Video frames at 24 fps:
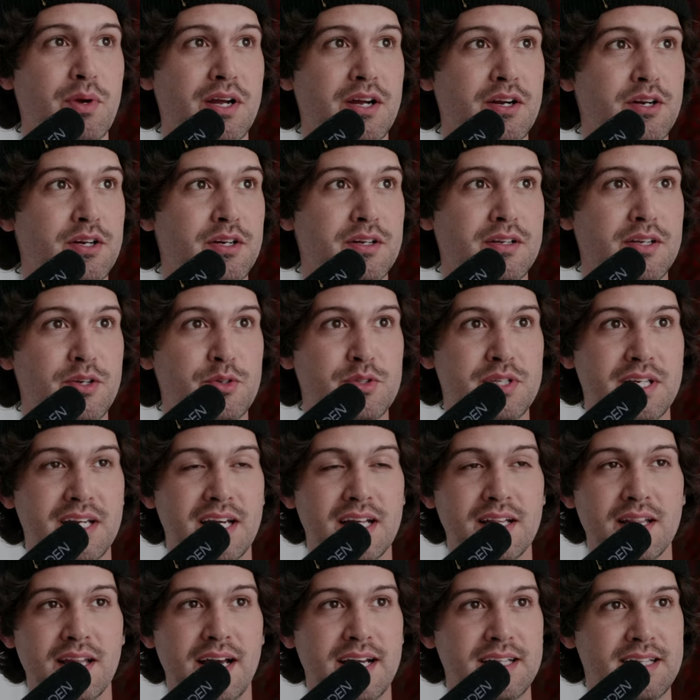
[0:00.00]
We are using
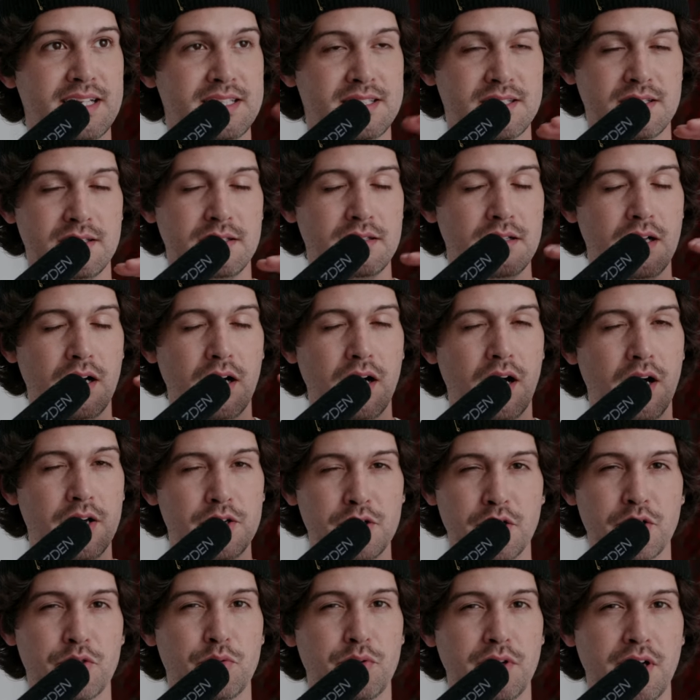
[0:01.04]
a light that's
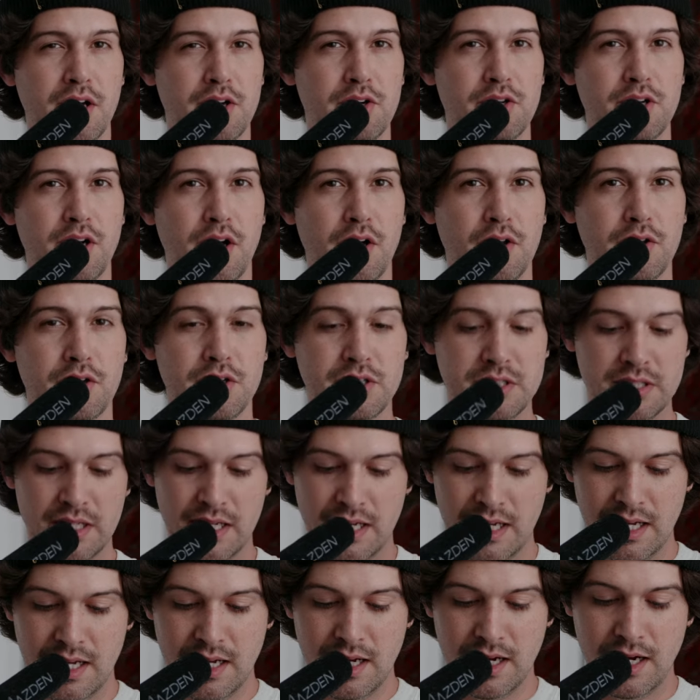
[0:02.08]
under
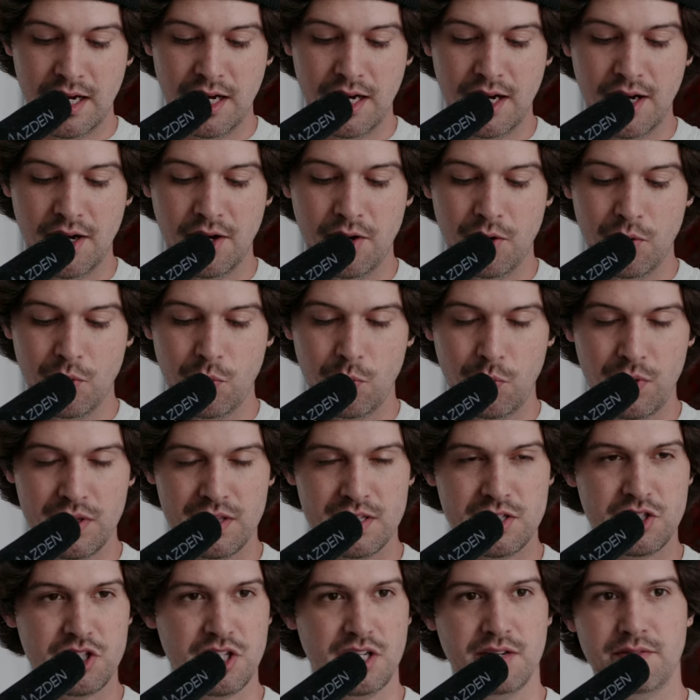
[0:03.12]
$300
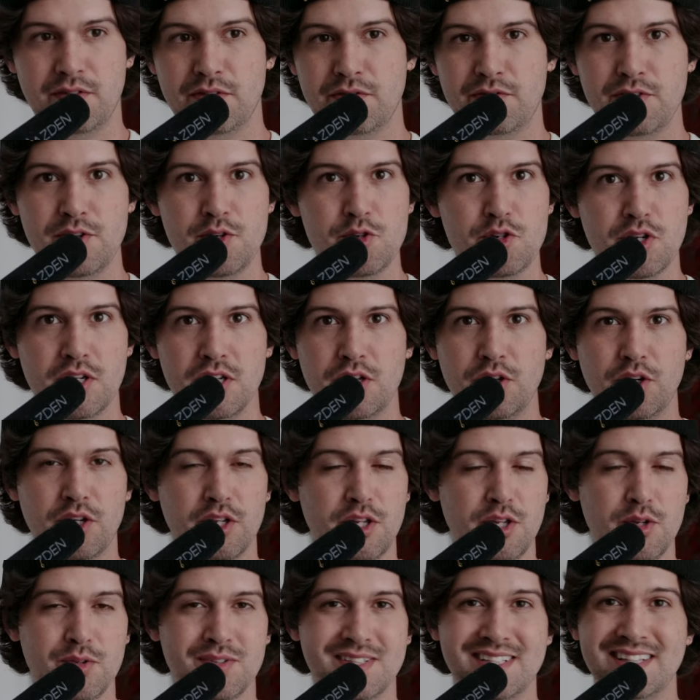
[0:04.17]
with a sheet of diffusion. You
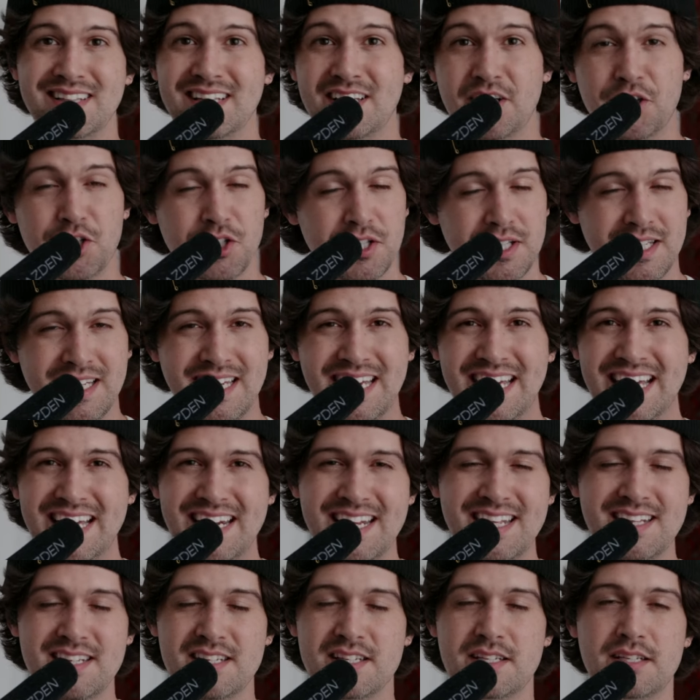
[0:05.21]
could use literally
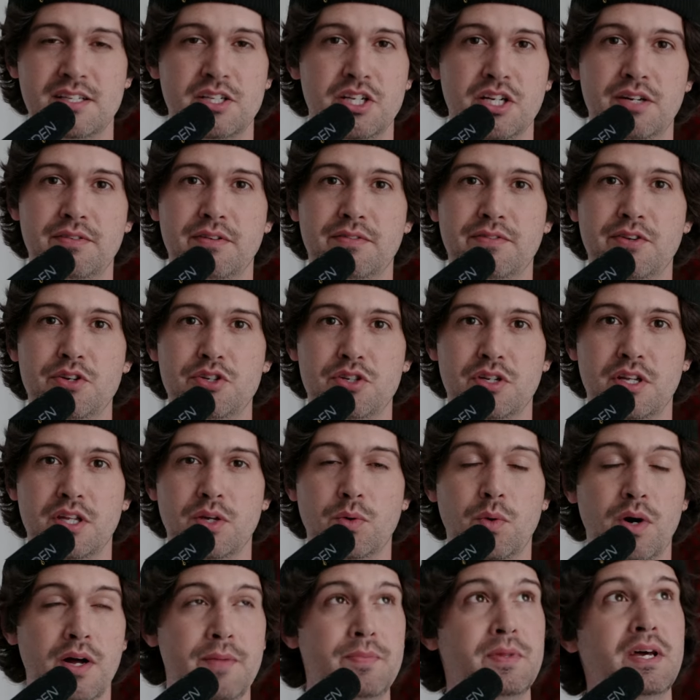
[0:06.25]
any sheet of diffusion that
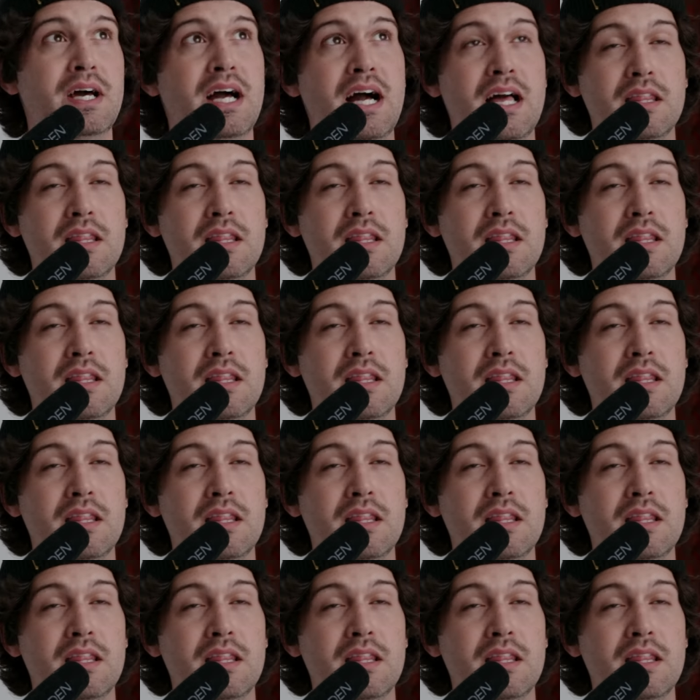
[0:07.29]
you want.